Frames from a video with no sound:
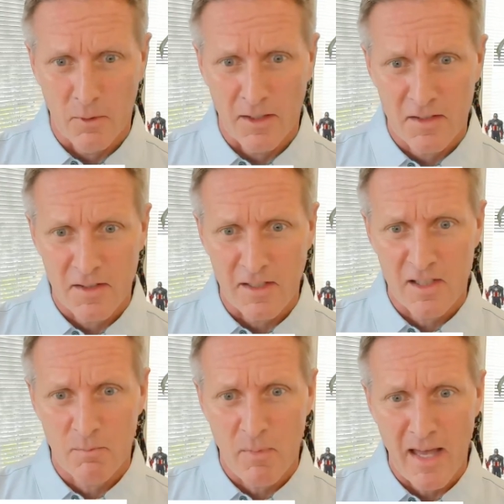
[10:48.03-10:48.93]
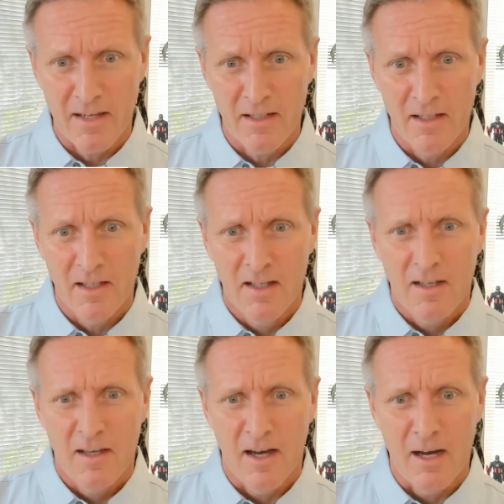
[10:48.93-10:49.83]
We're going to see spend
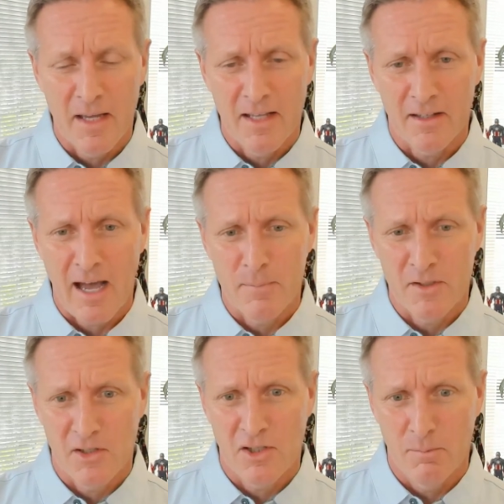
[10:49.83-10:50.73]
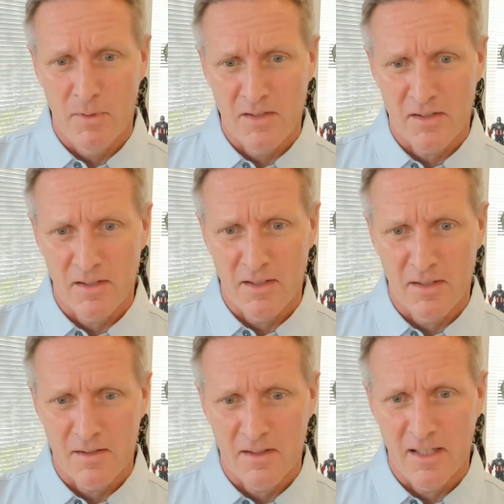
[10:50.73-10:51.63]
um, and the composition of
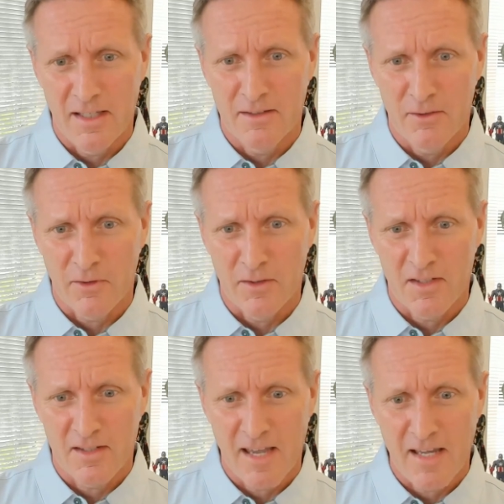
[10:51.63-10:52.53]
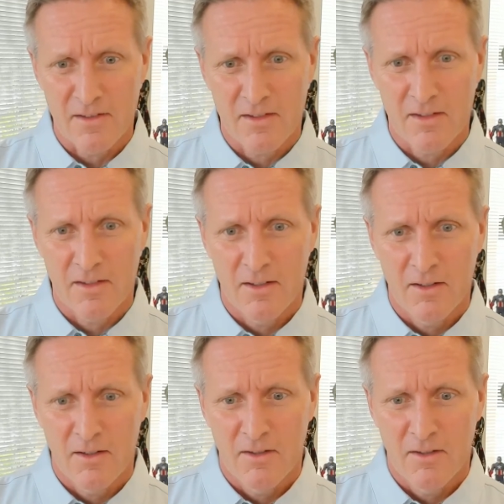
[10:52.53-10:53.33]
businesses in different states